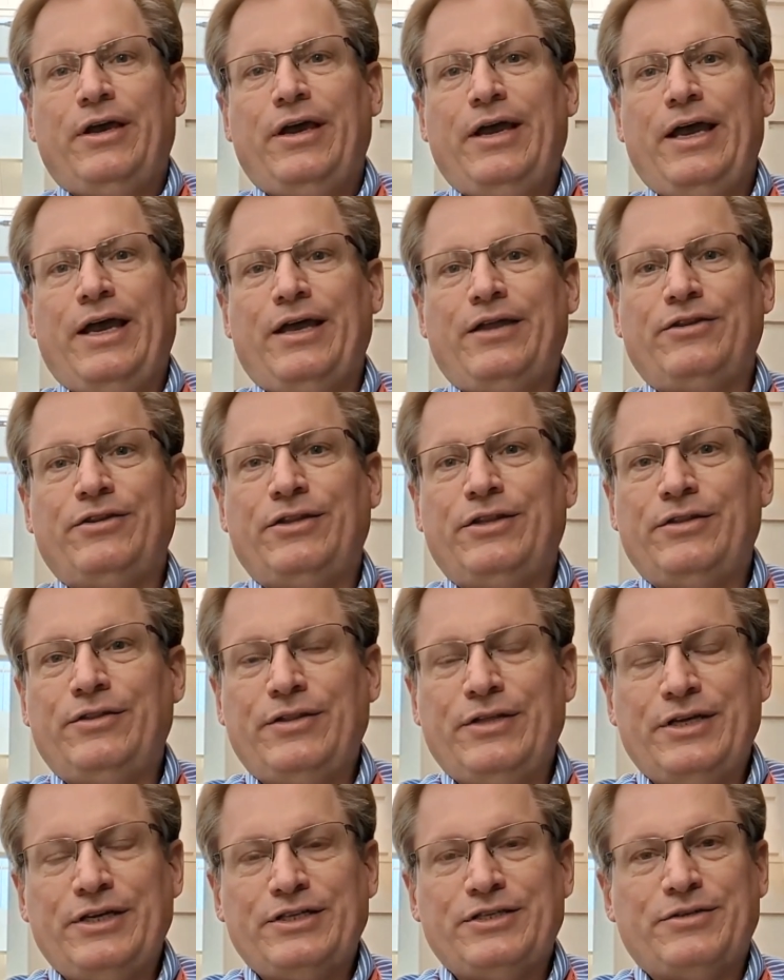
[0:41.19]
And
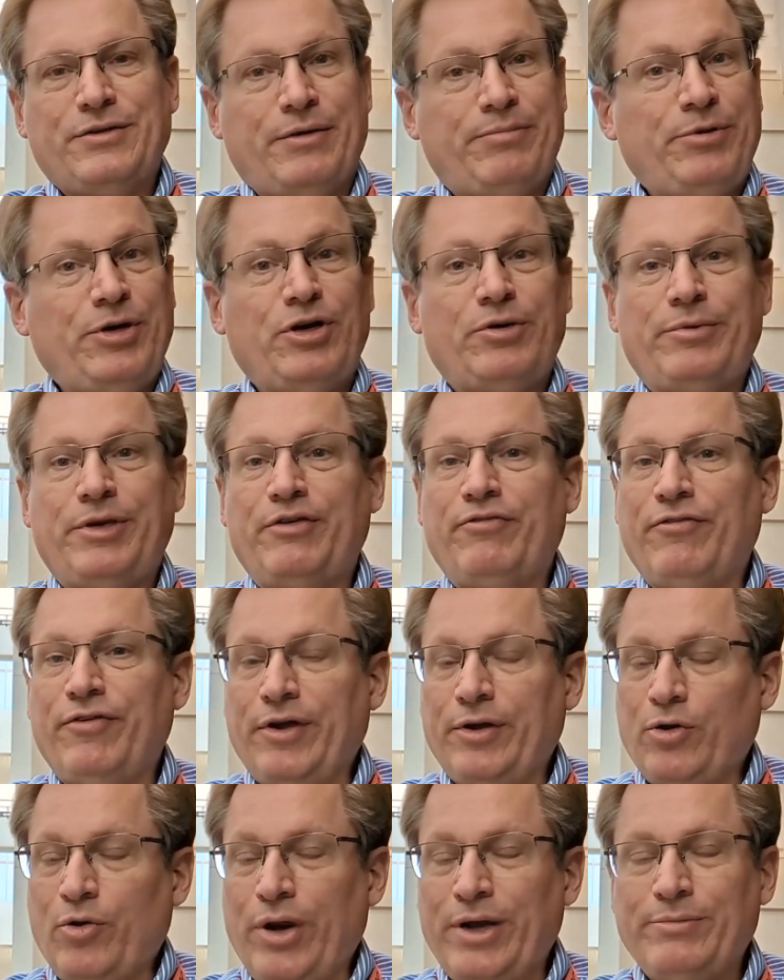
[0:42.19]
these appear to be
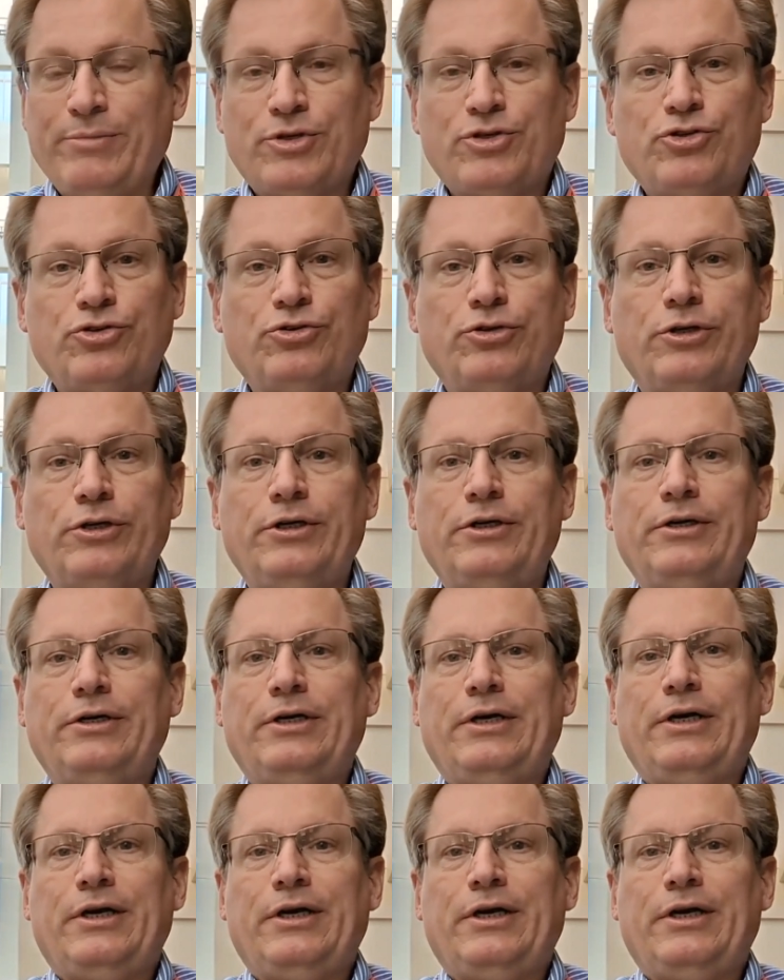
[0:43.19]
quite mature.